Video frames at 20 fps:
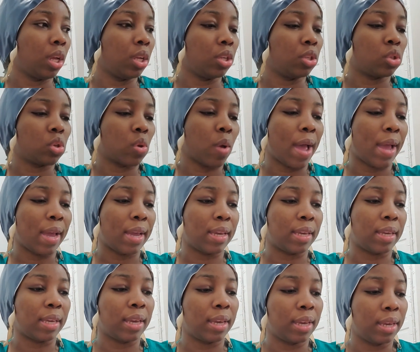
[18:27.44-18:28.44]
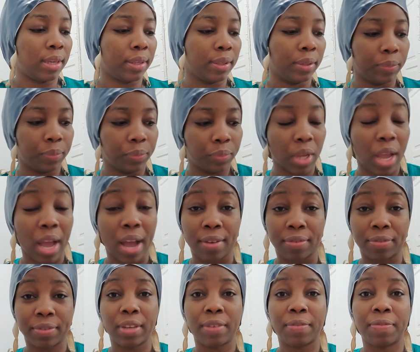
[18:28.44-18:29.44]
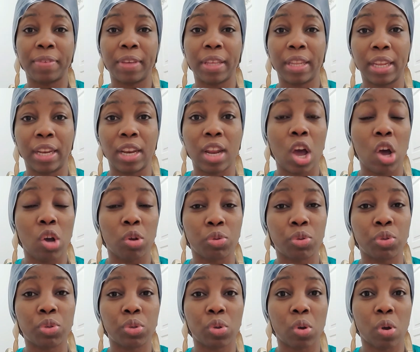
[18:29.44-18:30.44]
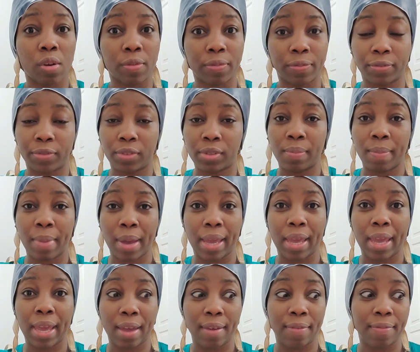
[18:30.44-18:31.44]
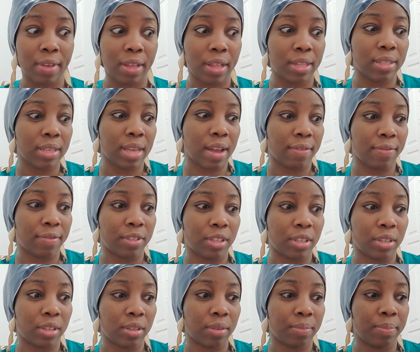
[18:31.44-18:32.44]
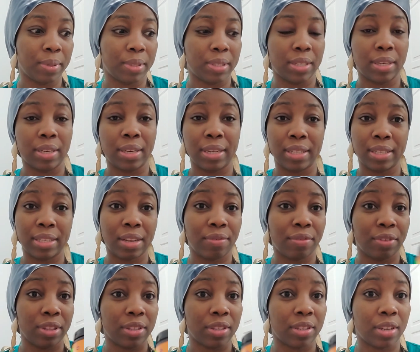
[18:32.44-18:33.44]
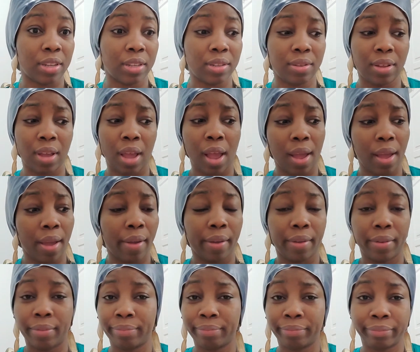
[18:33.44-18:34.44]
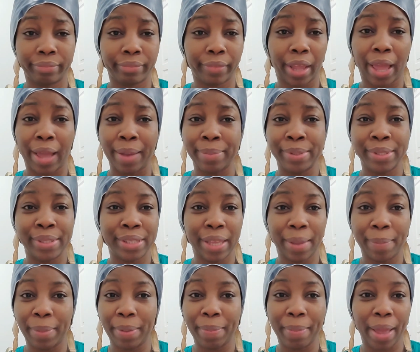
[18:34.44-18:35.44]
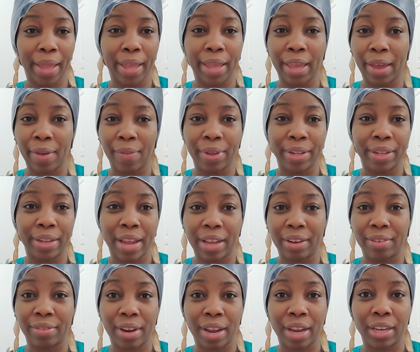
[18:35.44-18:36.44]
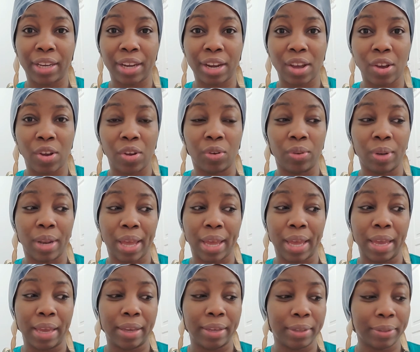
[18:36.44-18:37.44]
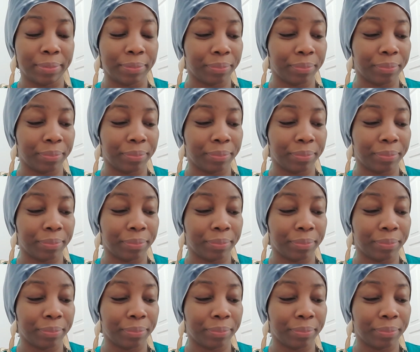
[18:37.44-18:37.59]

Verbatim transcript: so I after feeling how soft my hair felt after putting this and rinsing it I'm steaming my hair with that right now like